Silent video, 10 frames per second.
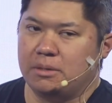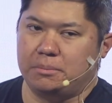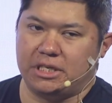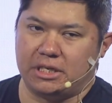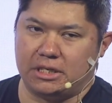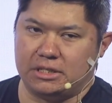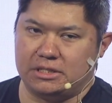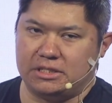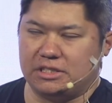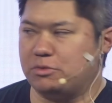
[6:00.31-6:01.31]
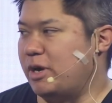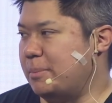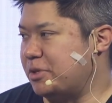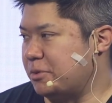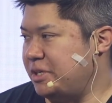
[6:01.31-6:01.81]
because it's
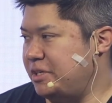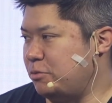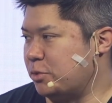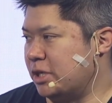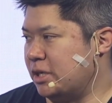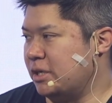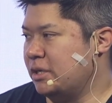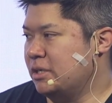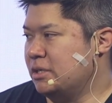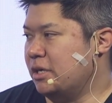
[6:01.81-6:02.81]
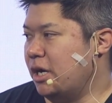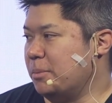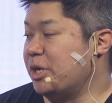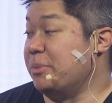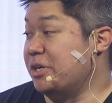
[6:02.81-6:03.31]
Web3, we're
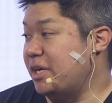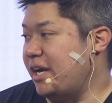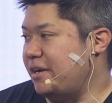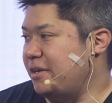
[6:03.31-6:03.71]
communicating